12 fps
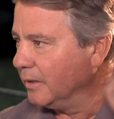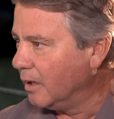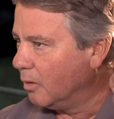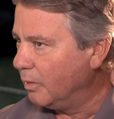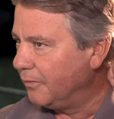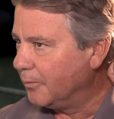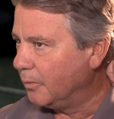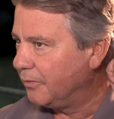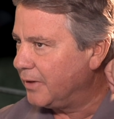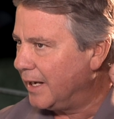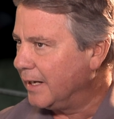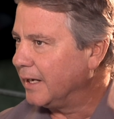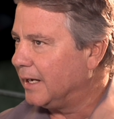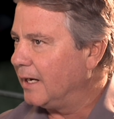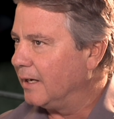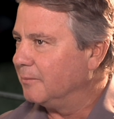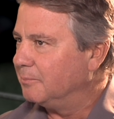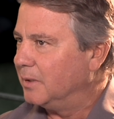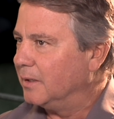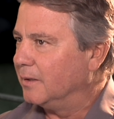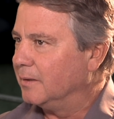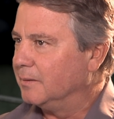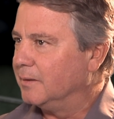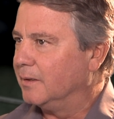you know, we've kind of got
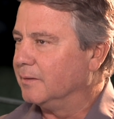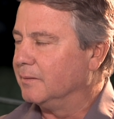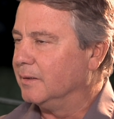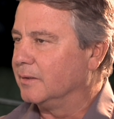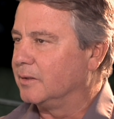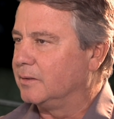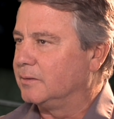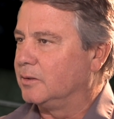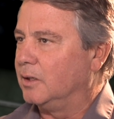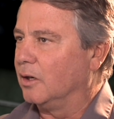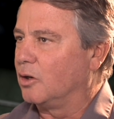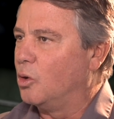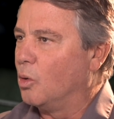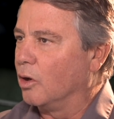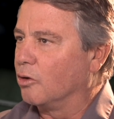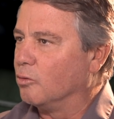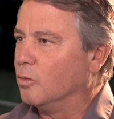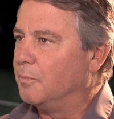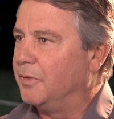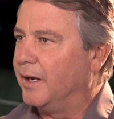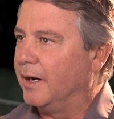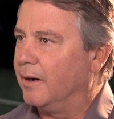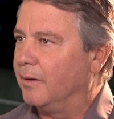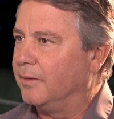a core group
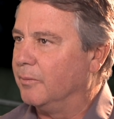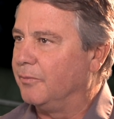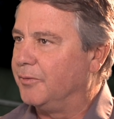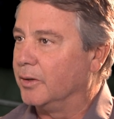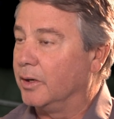there that we feel